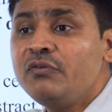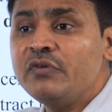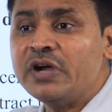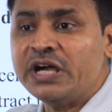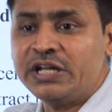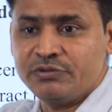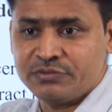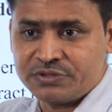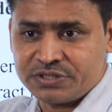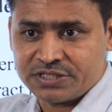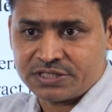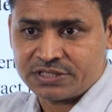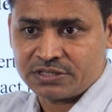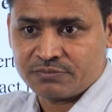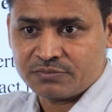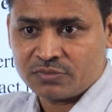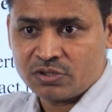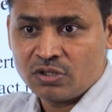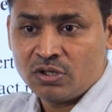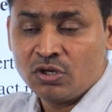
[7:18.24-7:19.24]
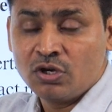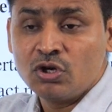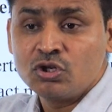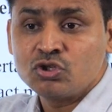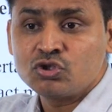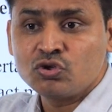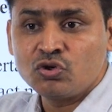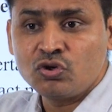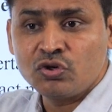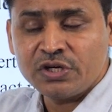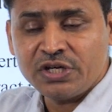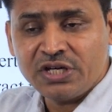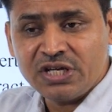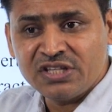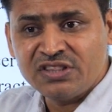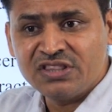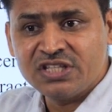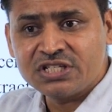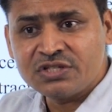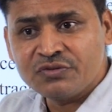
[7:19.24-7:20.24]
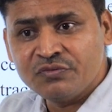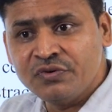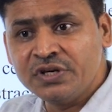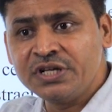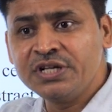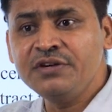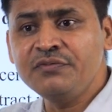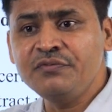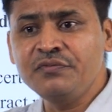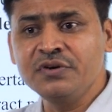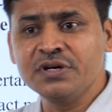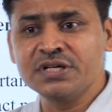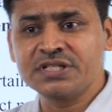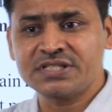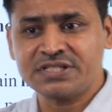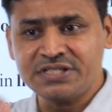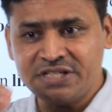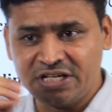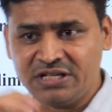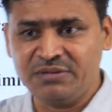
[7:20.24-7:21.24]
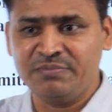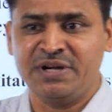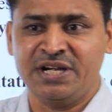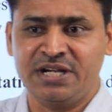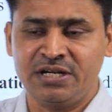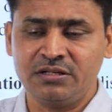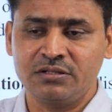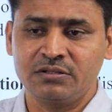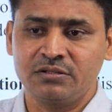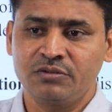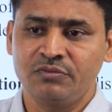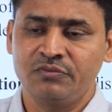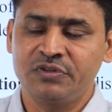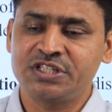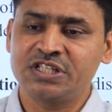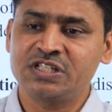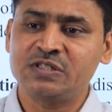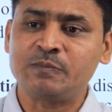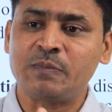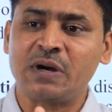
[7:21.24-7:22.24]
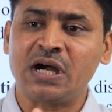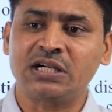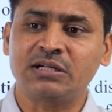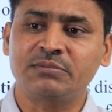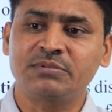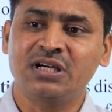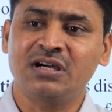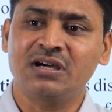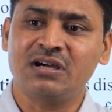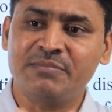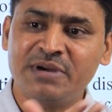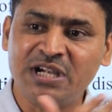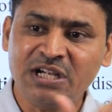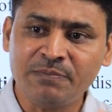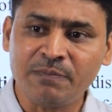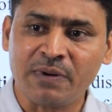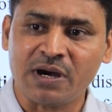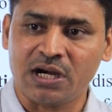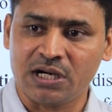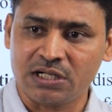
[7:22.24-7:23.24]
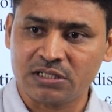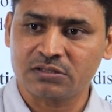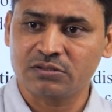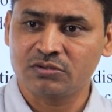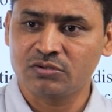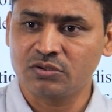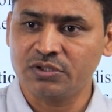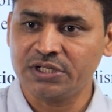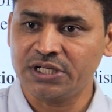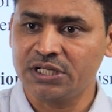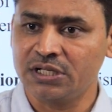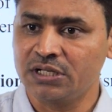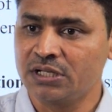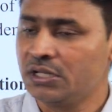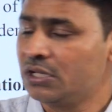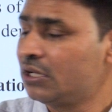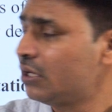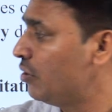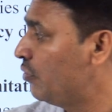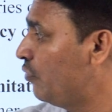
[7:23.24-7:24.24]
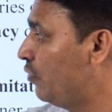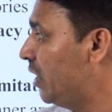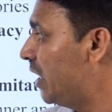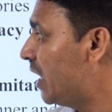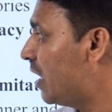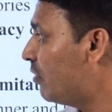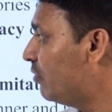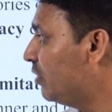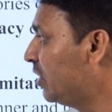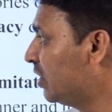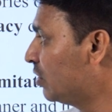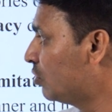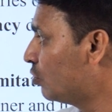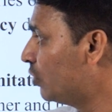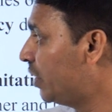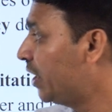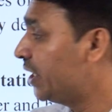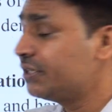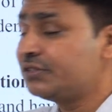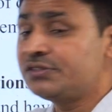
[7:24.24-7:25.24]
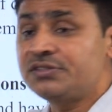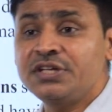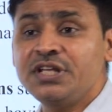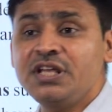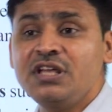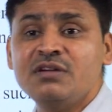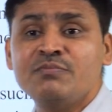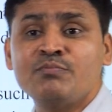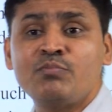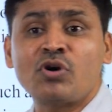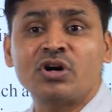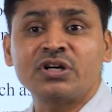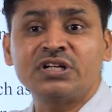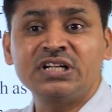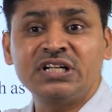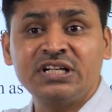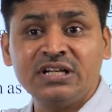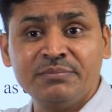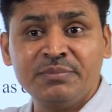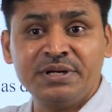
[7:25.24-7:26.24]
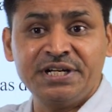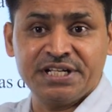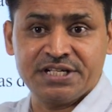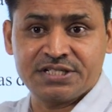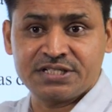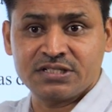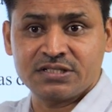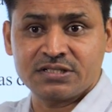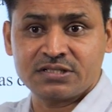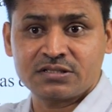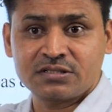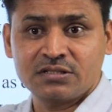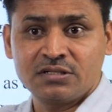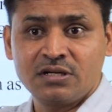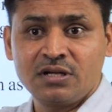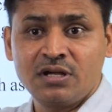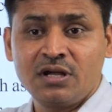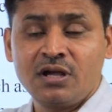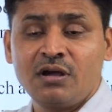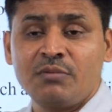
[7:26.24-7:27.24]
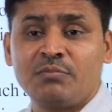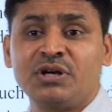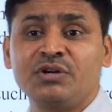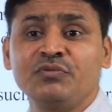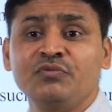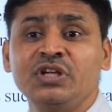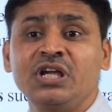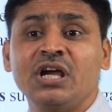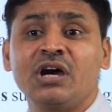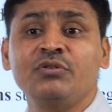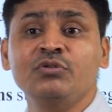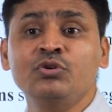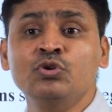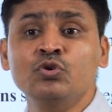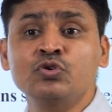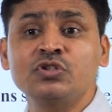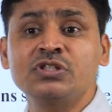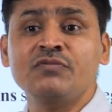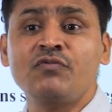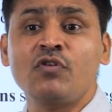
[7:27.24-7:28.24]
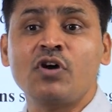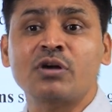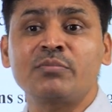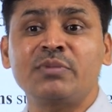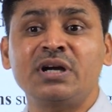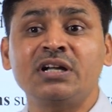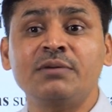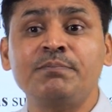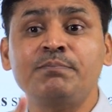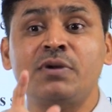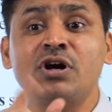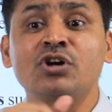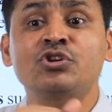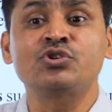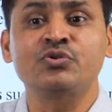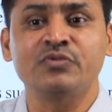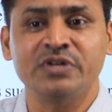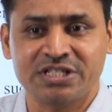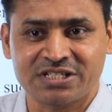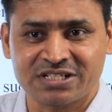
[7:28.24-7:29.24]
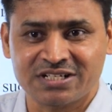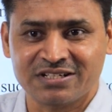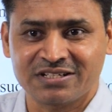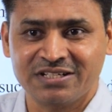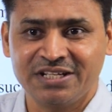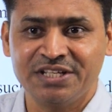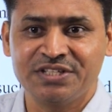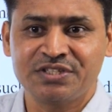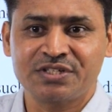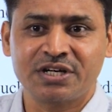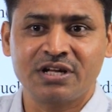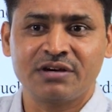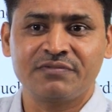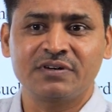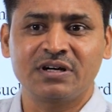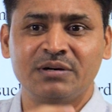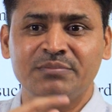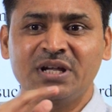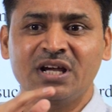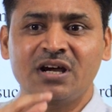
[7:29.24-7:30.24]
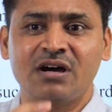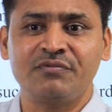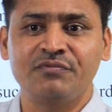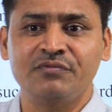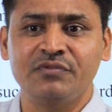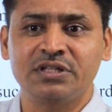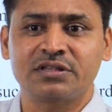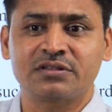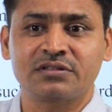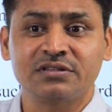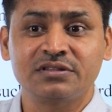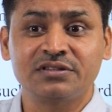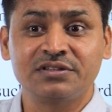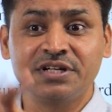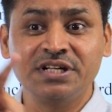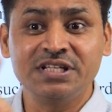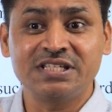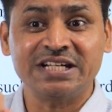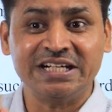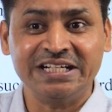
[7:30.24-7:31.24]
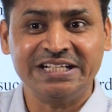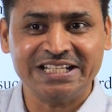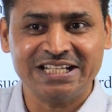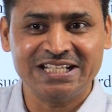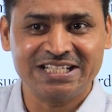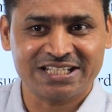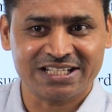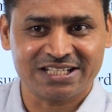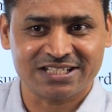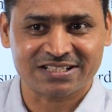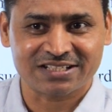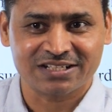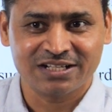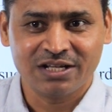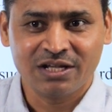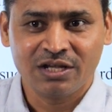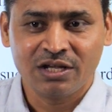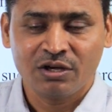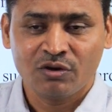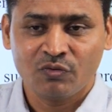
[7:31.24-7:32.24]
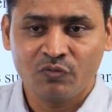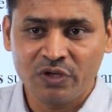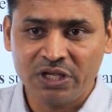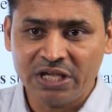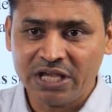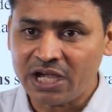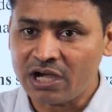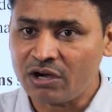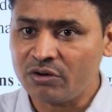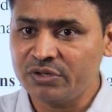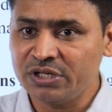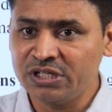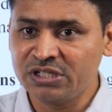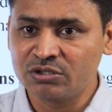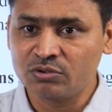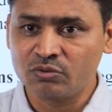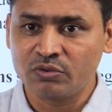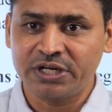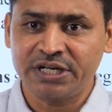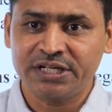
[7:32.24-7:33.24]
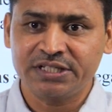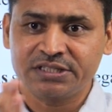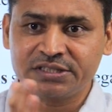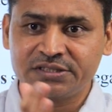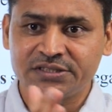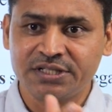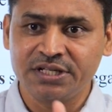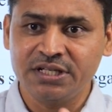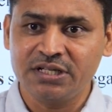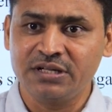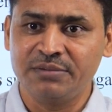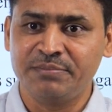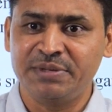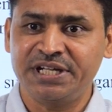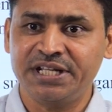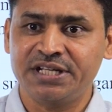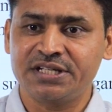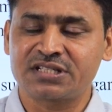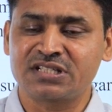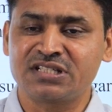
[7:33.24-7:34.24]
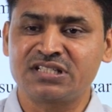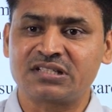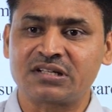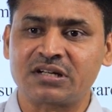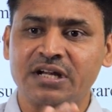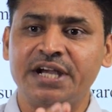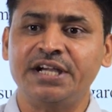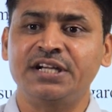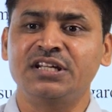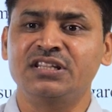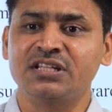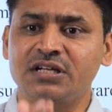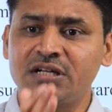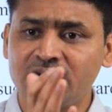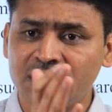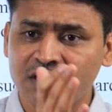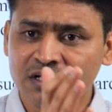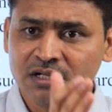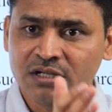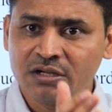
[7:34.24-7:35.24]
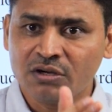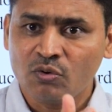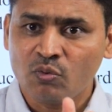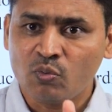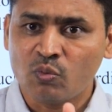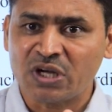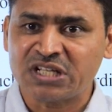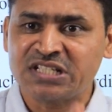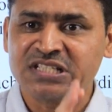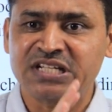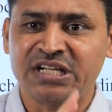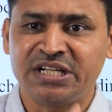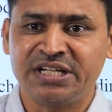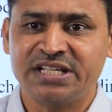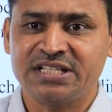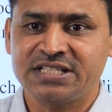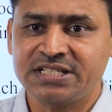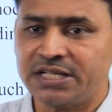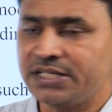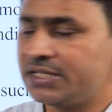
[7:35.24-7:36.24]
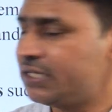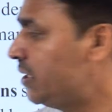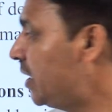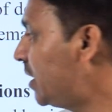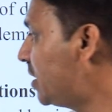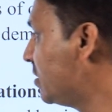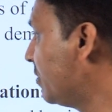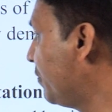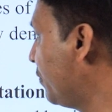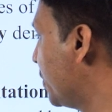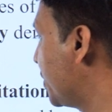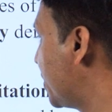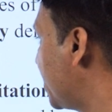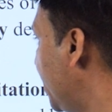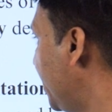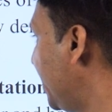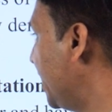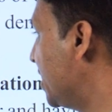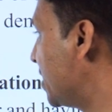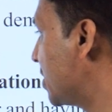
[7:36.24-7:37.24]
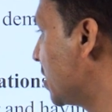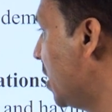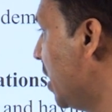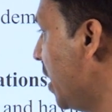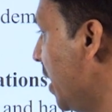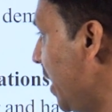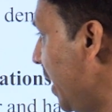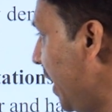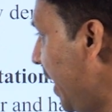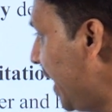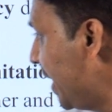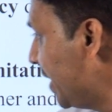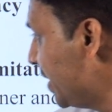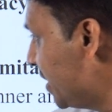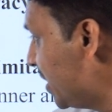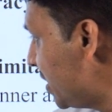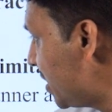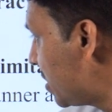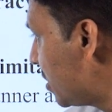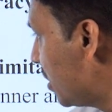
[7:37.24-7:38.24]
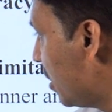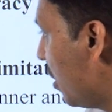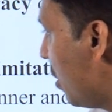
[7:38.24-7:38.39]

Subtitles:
value system. So in this very first statement, which is part of the comment part, okay, we have included 3 important limitations. But we have used the format of punctuation. Instead of coming up with 3 sentences, we have included the 3 limitations right in the one sentence, that is the first sentence. Hence,